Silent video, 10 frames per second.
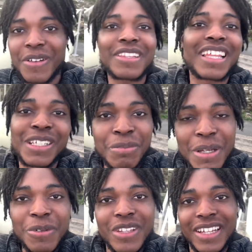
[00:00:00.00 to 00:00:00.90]
There's
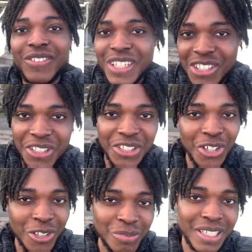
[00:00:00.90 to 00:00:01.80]
people that have literally
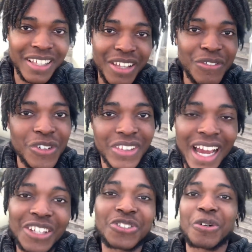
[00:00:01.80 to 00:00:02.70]
told me that they thought that
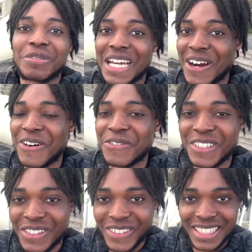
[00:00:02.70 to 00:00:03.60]
I dropped out of
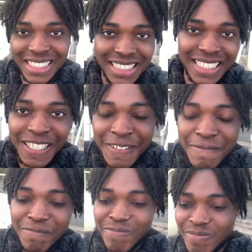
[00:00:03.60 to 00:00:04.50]
university
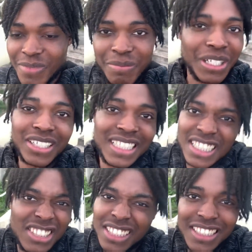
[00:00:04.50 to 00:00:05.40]
because they
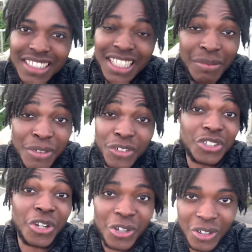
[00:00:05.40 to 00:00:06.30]
just didn't see me for
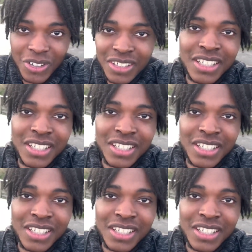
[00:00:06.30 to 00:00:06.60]
so long.